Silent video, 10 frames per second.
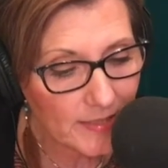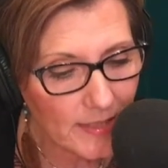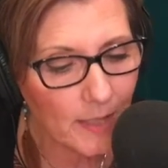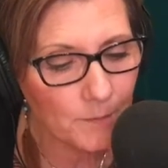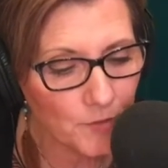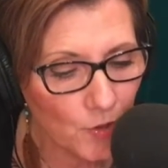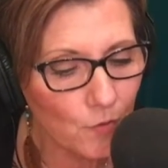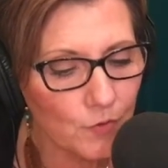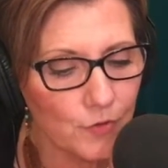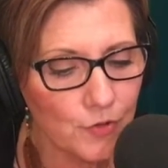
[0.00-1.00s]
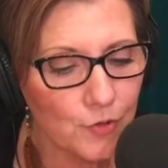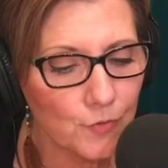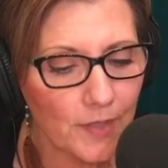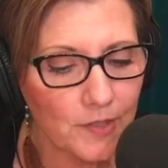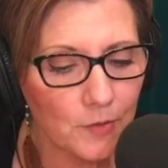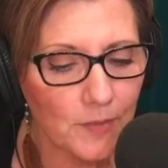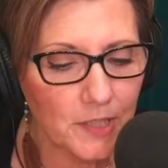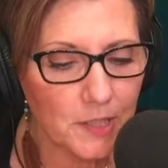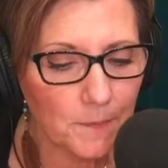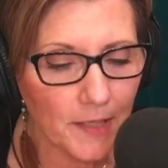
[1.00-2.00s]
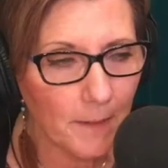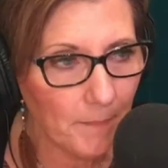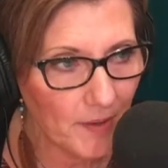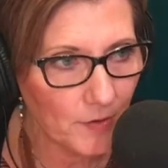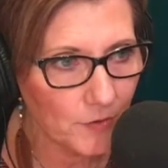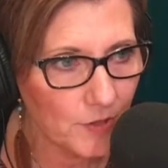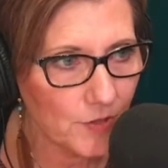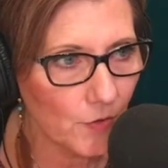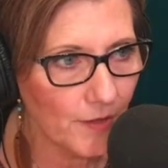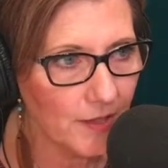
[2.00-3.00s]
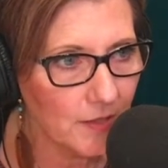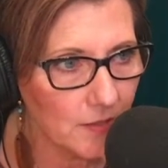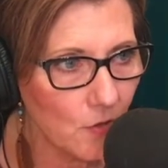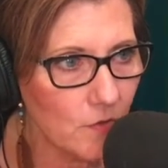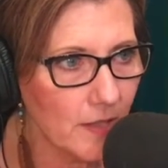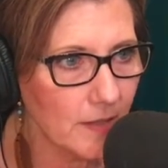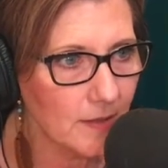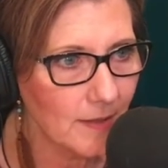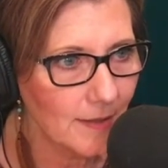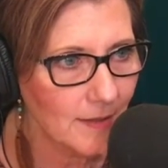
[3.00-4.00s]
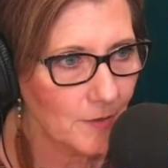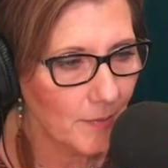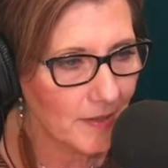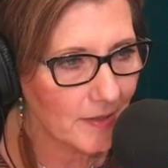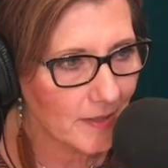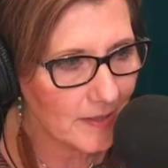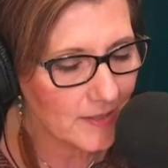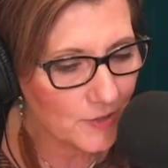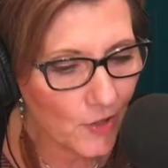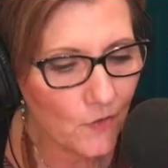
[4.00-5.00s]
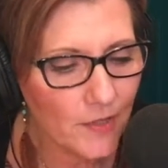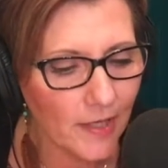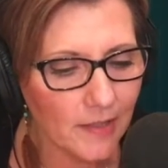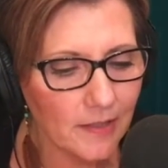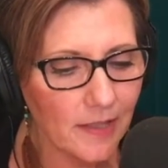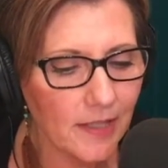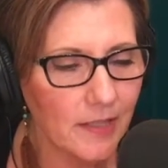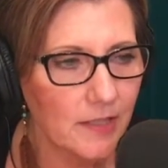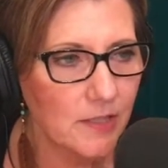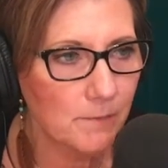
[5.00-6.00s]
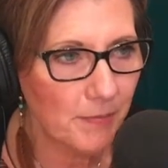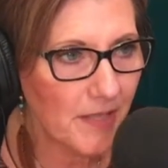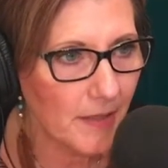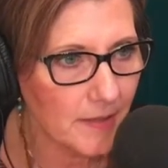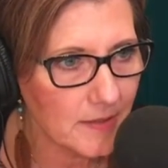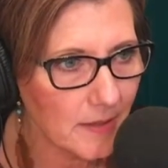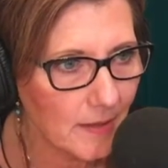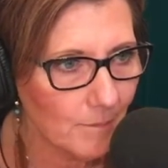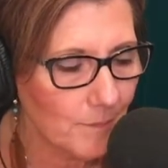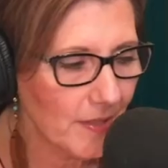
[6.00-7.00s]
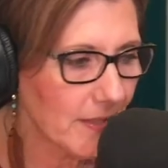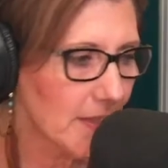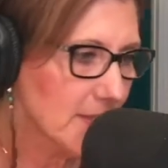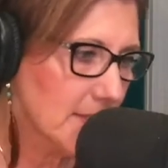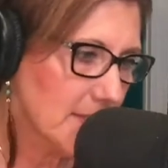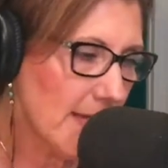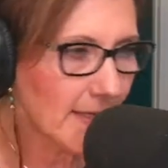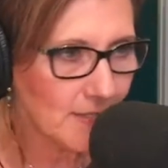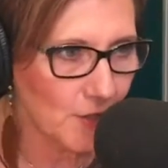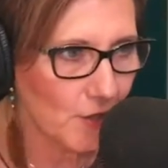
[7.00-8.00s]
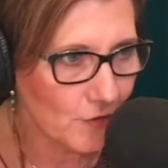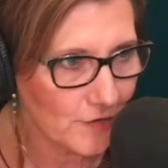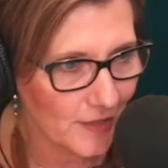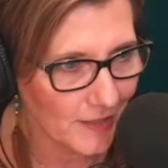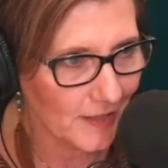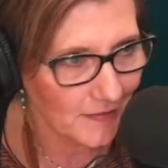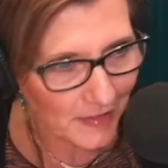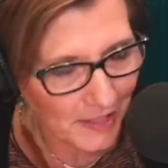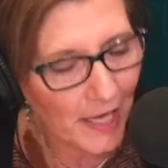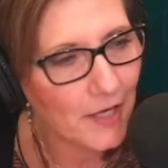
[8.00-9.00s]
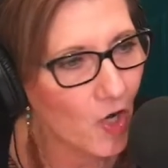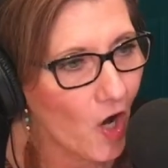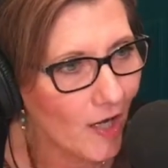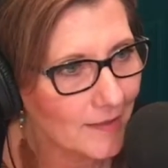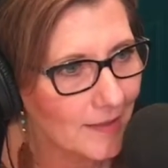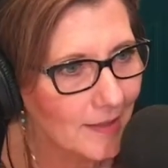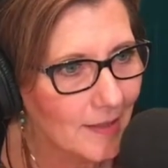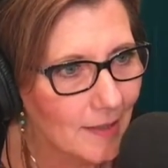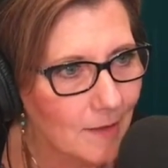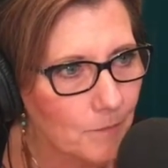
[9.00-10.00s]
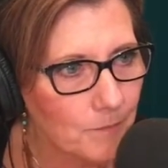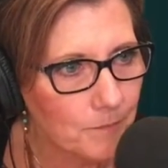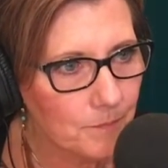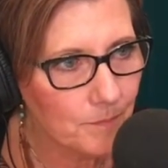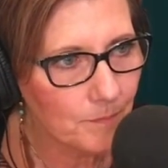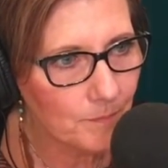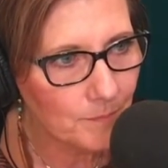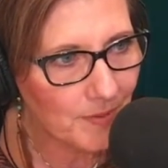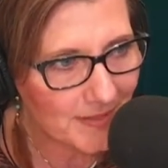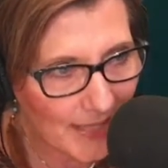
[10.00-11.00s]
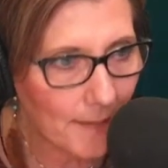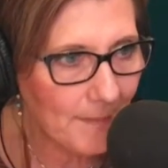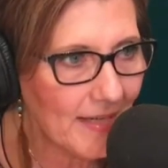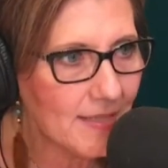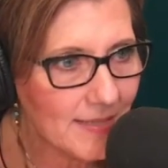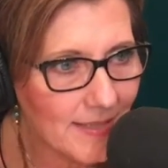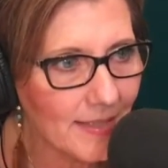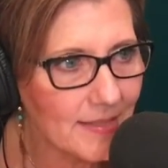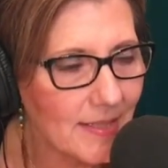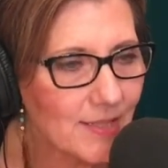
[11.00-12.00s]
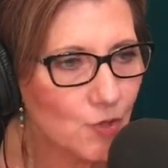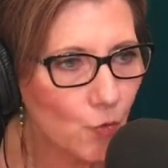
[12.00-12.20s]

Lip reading: up donors to direct their money to Planned Parenthood. So they can donate the money that gets donated, they can spend, but I guess the tax dollars they get, they cannot. But that makes sense as to